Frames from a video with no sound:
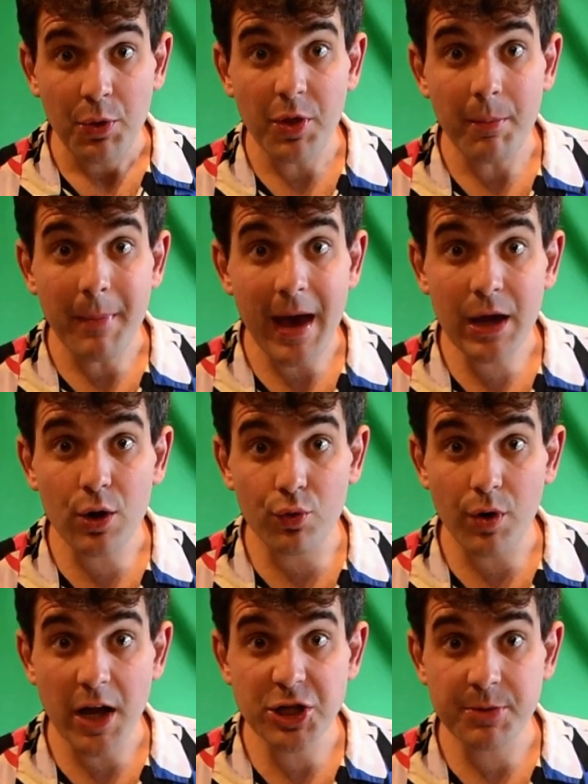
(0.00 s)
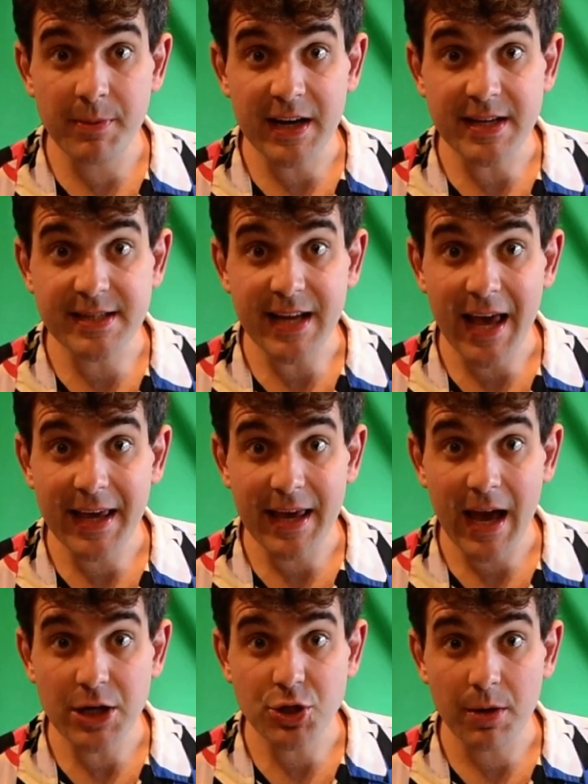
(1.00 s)
The mega regimen of
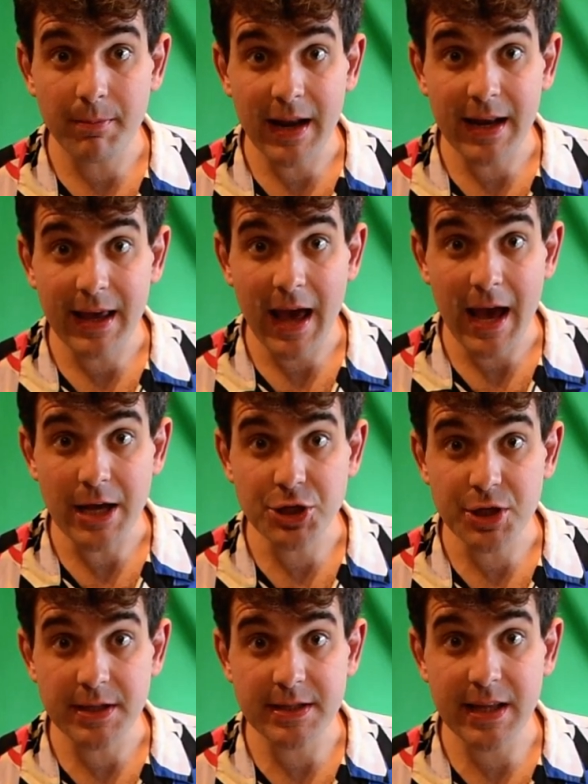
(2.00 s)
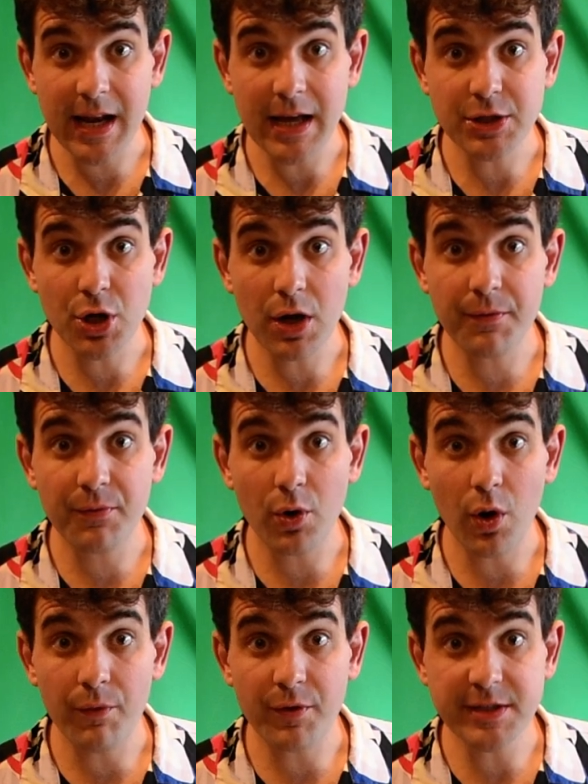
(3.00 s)
psychiatric medications that I took
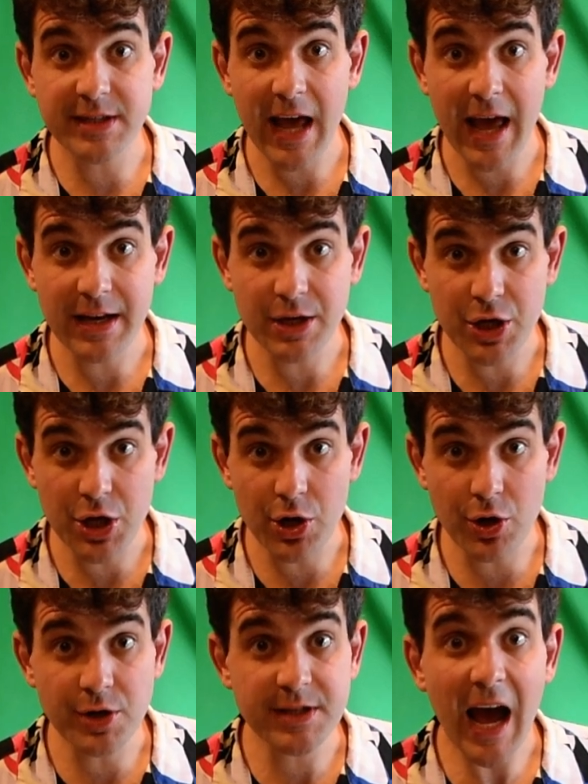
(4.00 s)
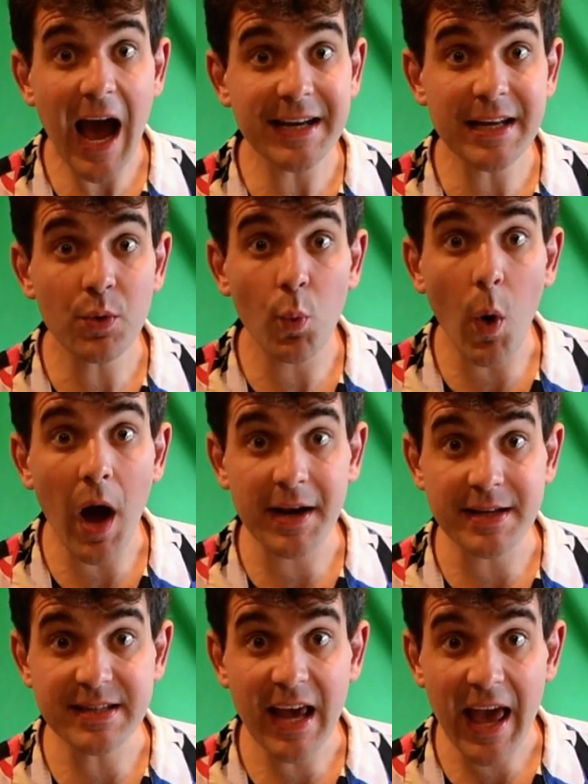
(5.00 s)
for over 10 years, I didn't want
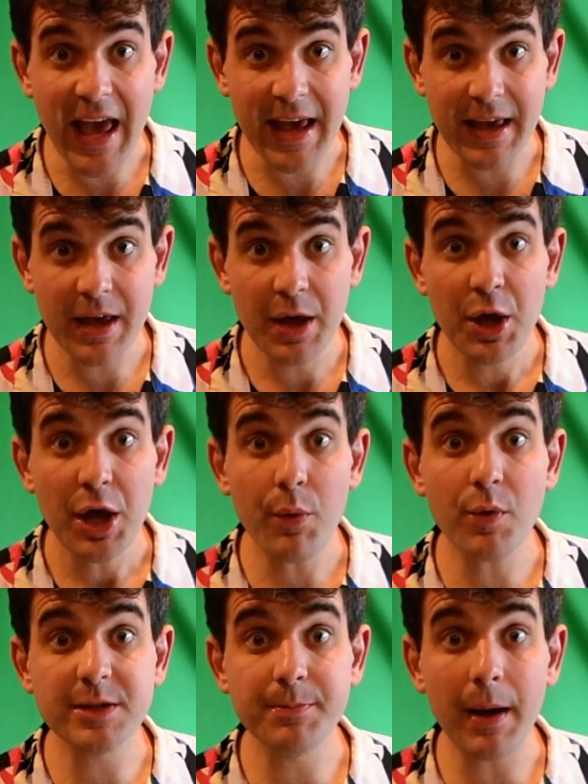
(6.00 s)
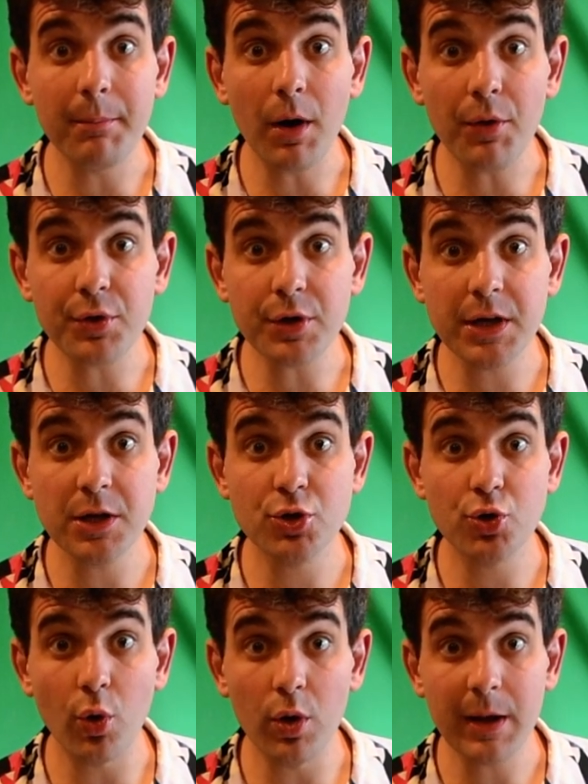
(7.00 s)
to take. It was my mother
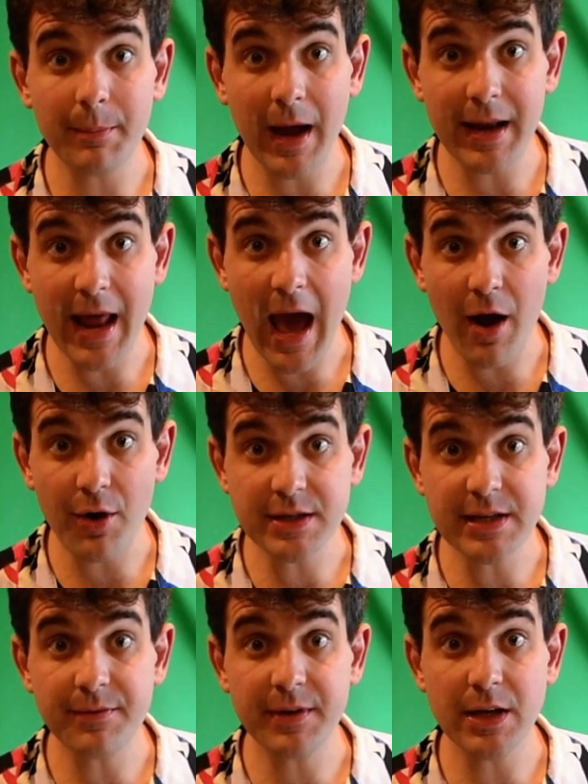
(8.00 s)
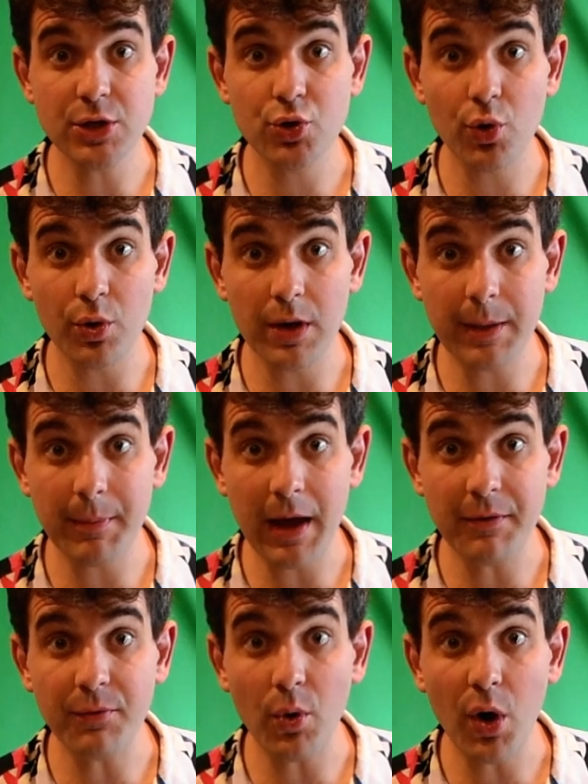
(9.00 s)
controlling my narrative, controlling
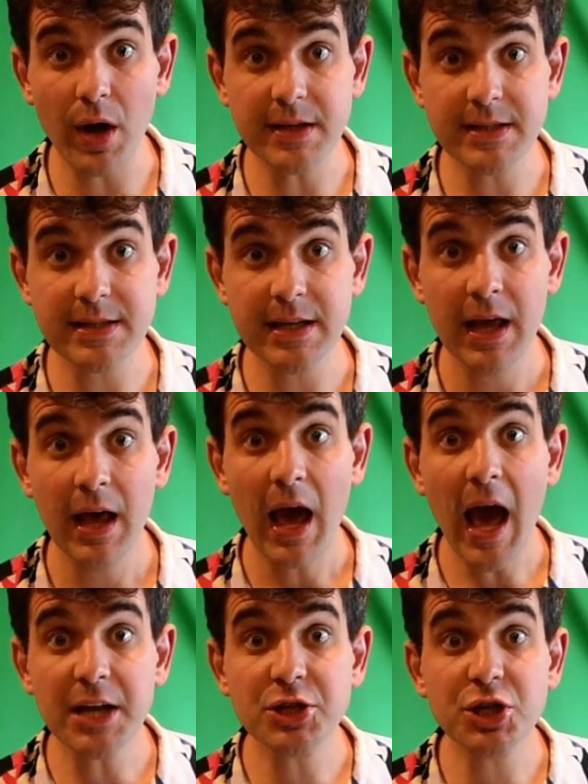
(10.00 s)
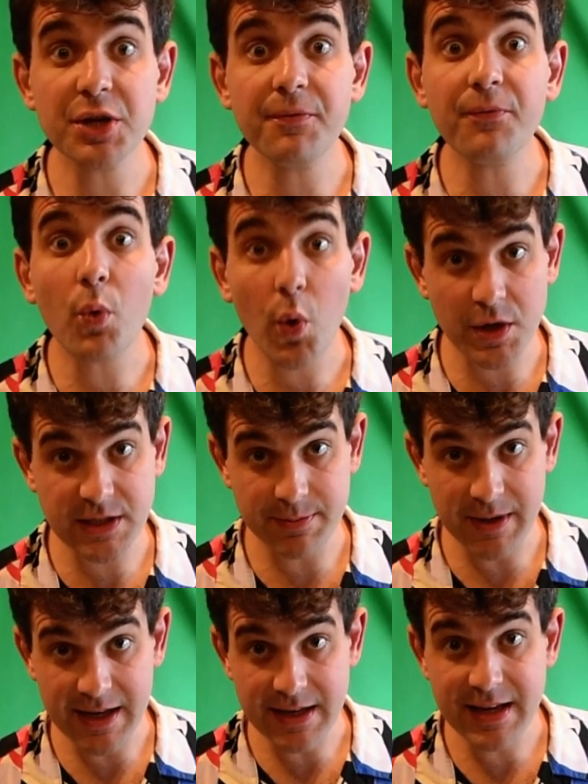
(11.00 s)
my voice, and she forced
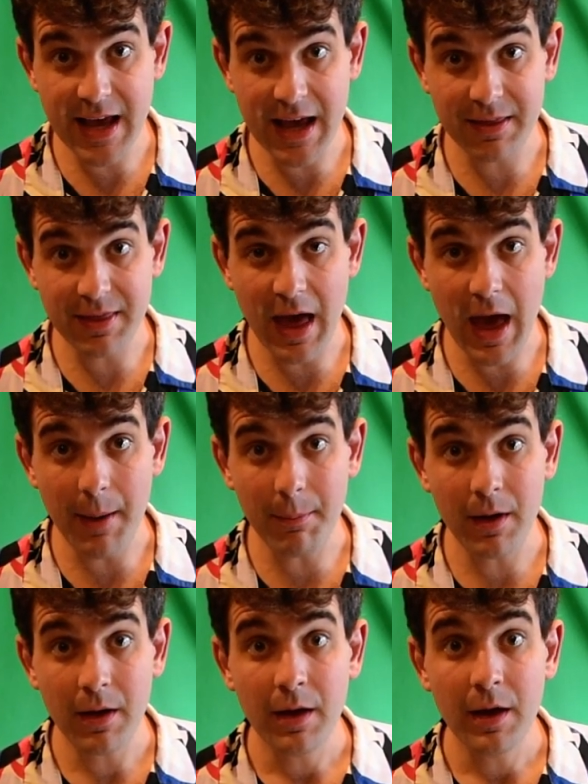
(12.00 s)
me to take them.